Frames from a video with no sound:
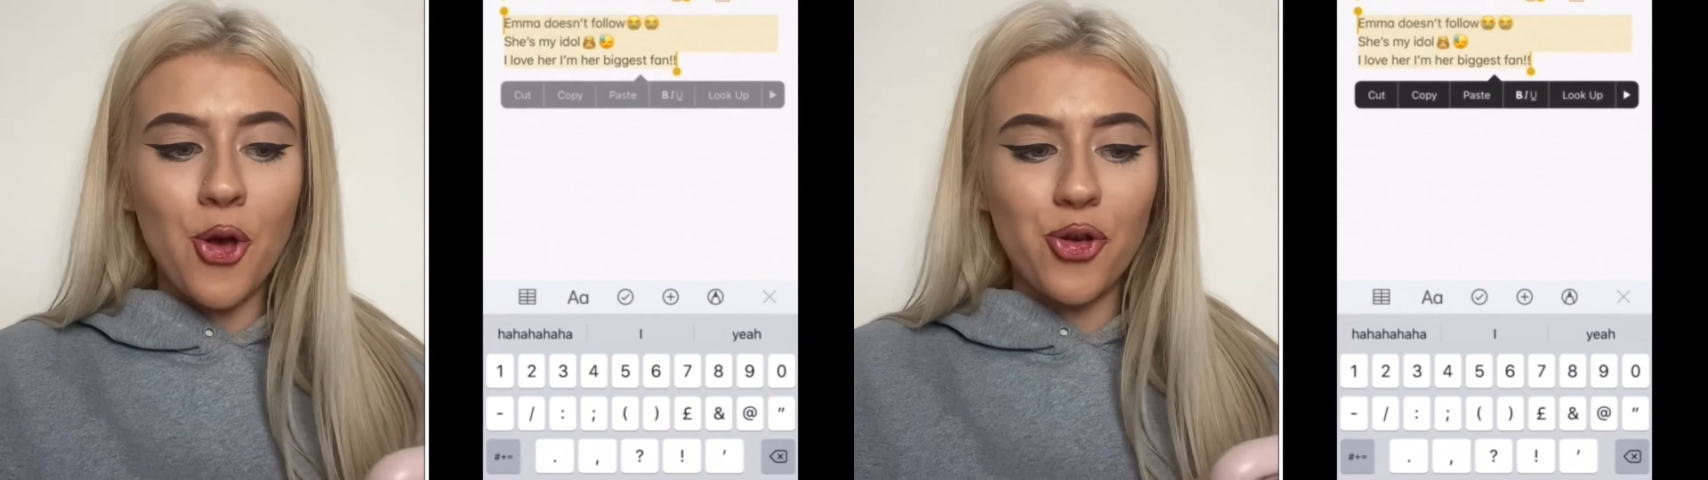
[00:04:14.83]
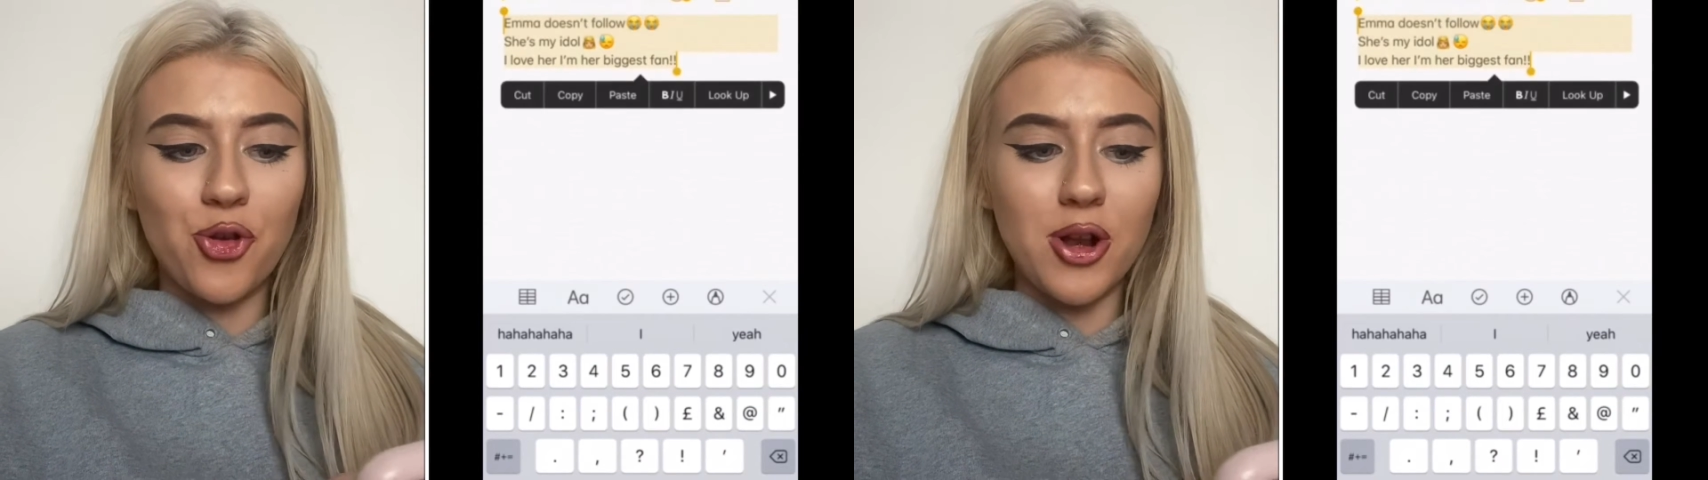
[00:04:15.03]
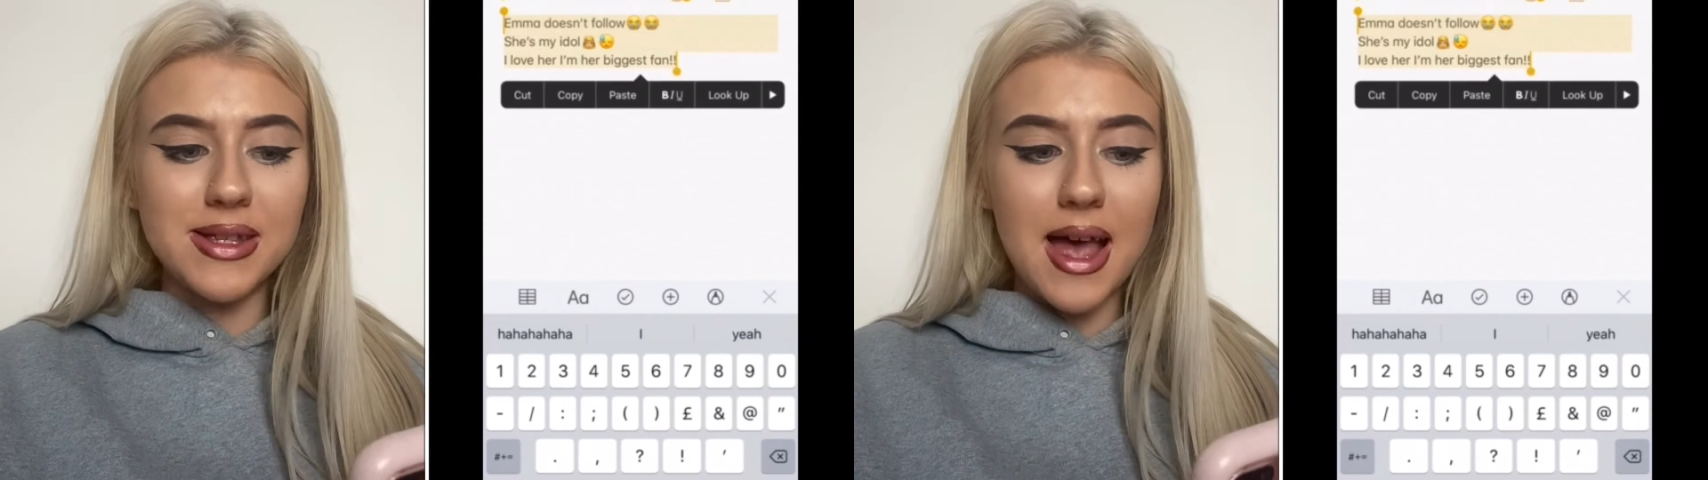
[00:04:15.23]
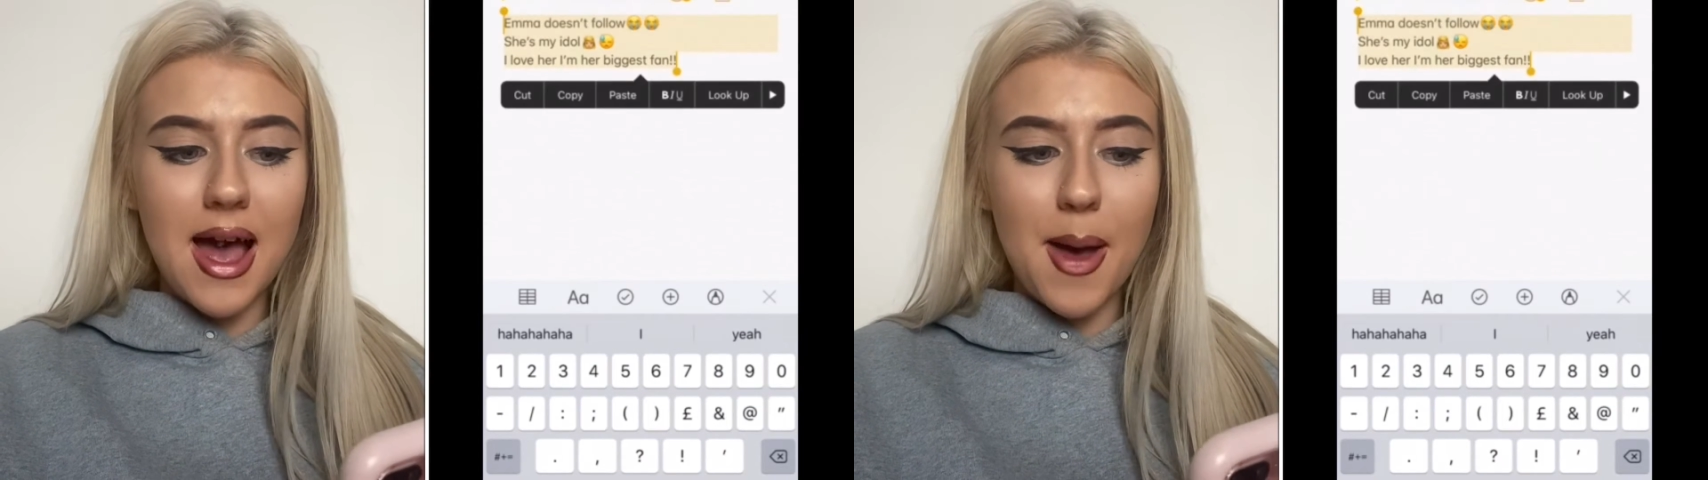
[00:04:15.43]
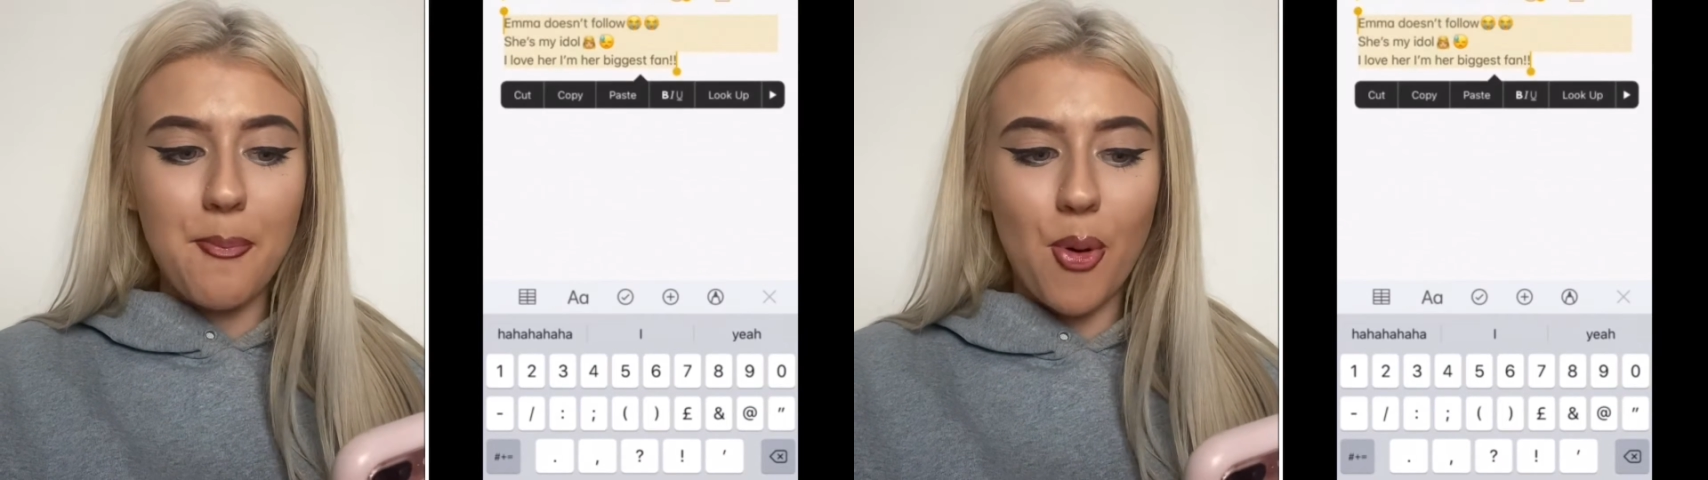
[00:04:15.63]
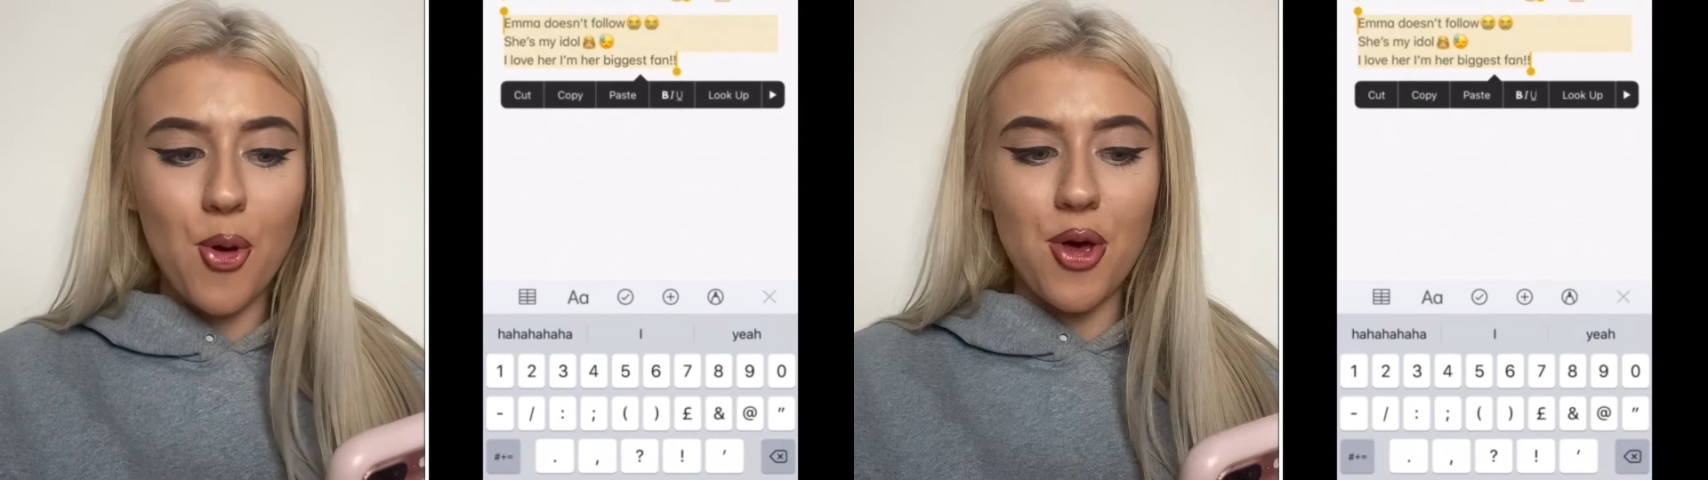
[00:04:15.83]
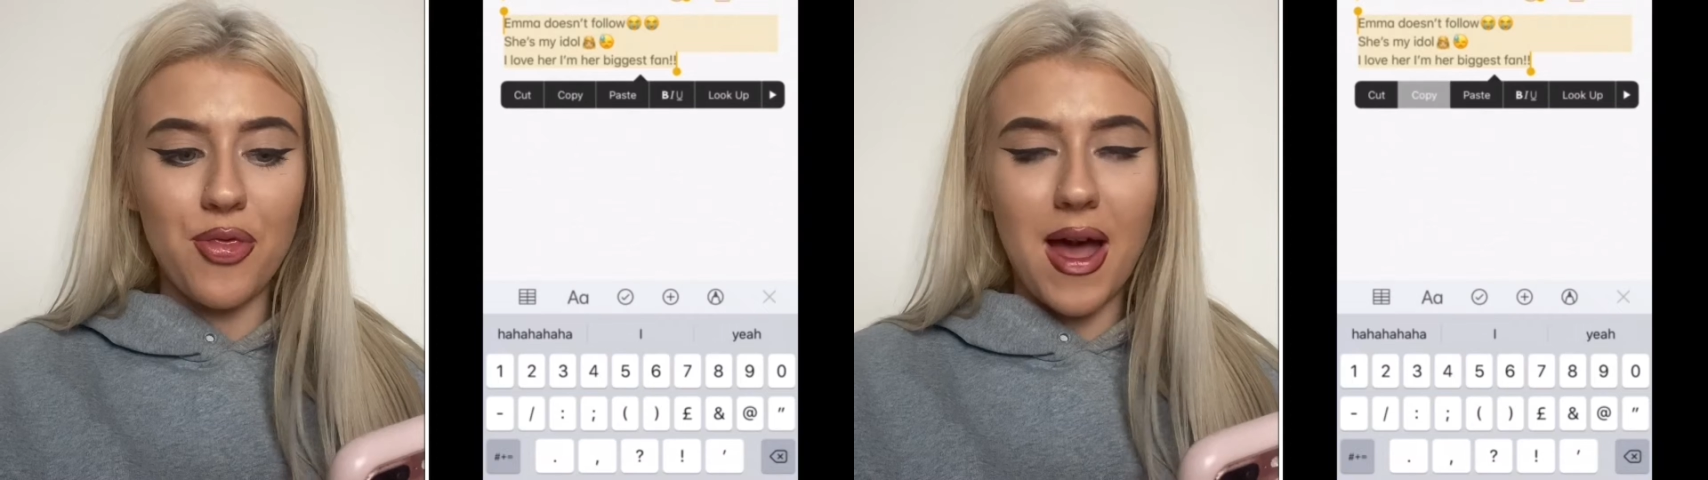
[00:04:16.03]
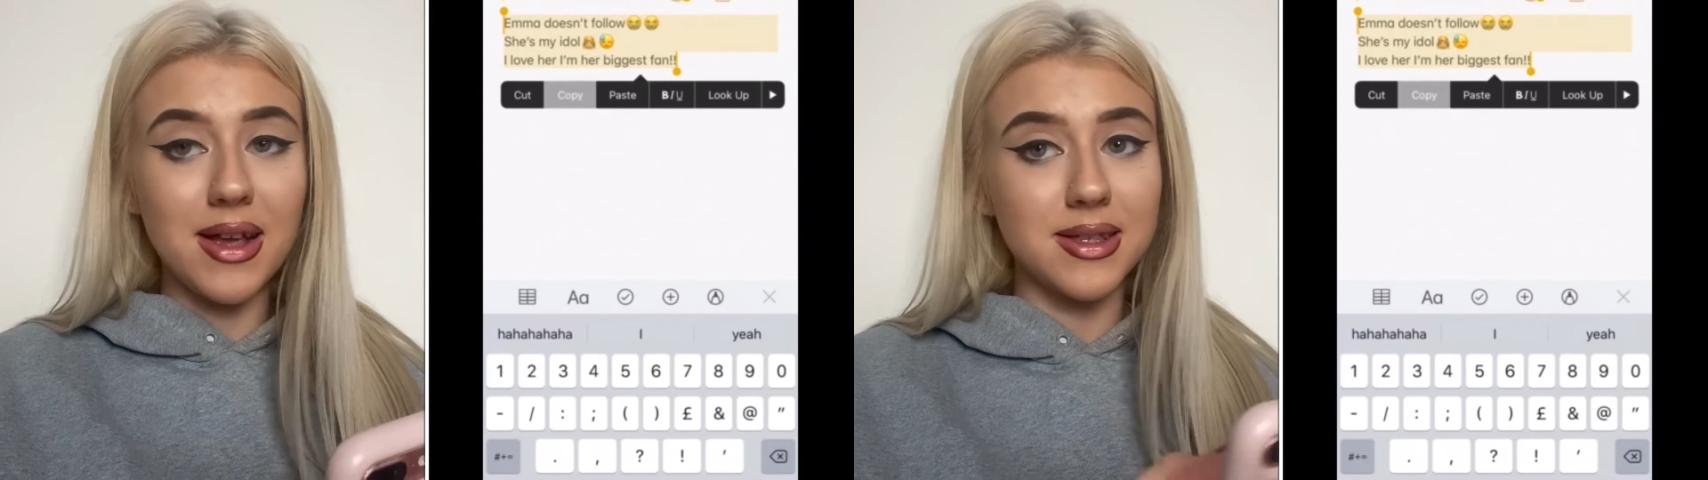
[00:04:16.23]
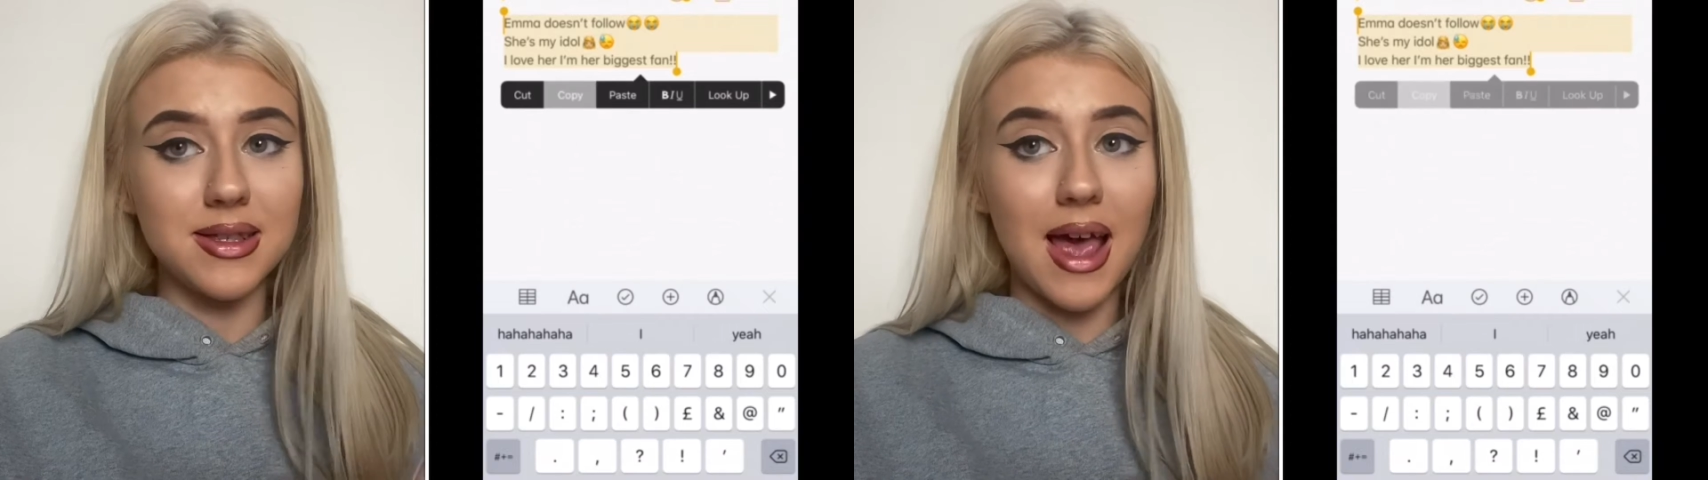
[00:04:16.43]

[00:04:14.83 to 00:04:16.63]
soon as I put this